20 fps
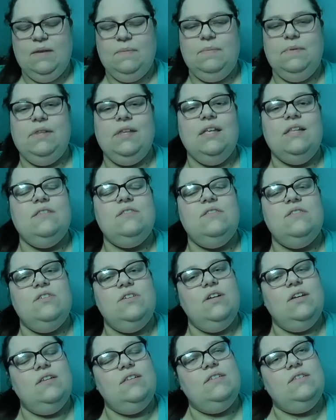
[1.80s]
But that's
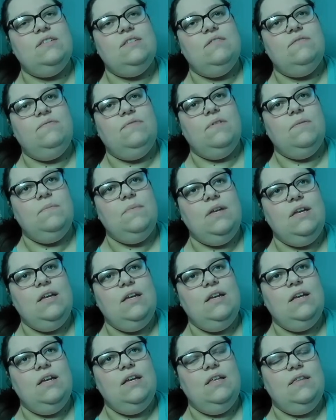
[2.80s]
just, for
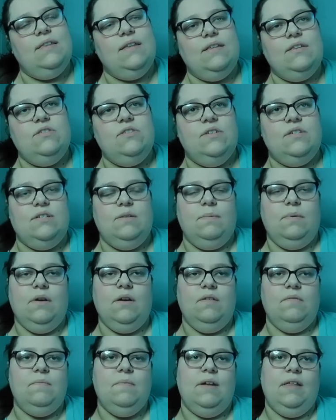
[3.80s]
me, that's just a
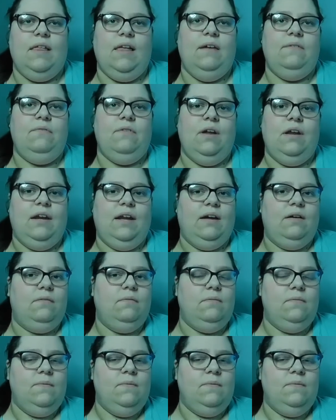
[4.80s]
part of my life right now.